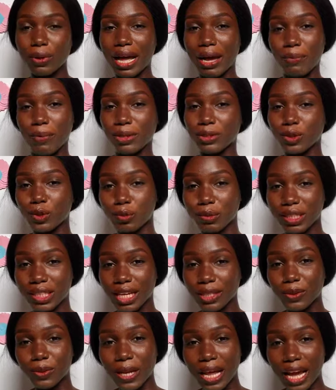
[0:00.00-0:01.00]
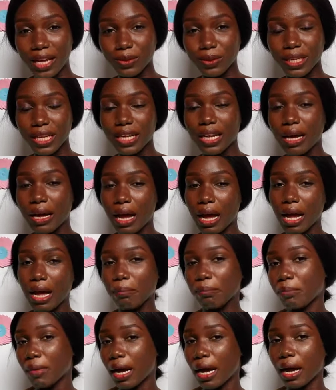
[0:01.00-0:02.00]
I went to meet her to liaise with her
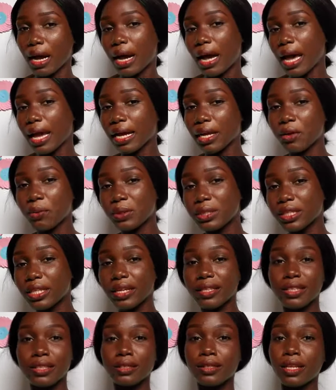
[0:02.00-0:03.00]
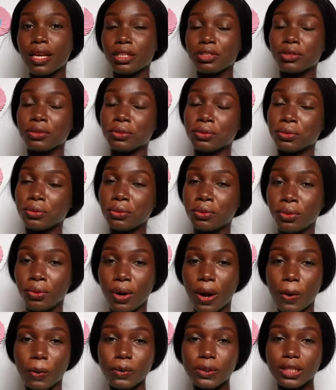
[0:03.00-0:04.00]
that, ma, I can always take these snacks to
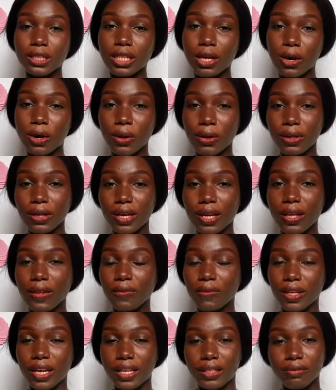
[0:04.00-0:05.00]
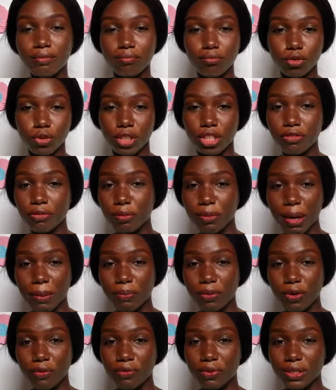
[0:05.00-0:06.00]
school. I will sell, then you give me my
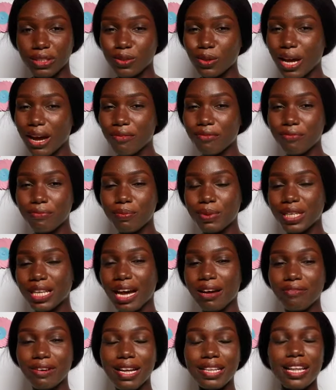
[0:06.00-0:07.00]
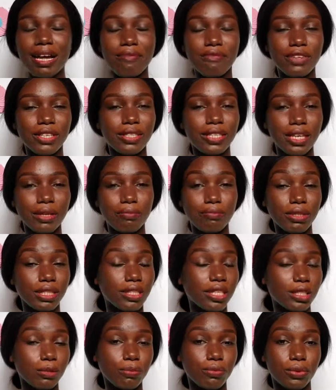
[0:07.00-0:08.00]
profit. So I've had a
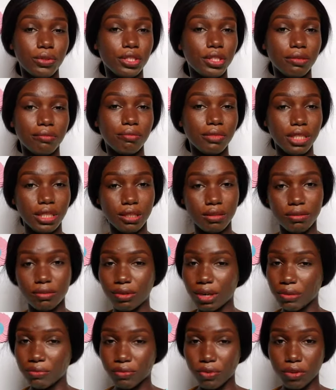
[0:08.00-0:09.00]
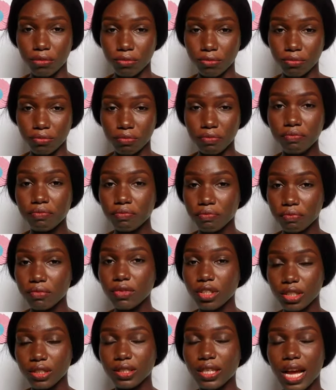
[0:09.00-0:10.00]
business with me right from
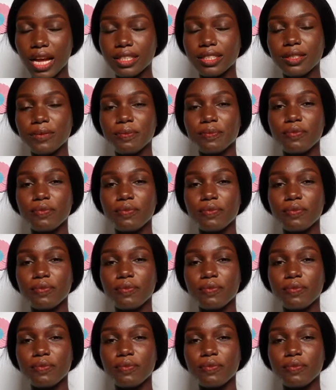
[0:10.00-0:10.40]
the start.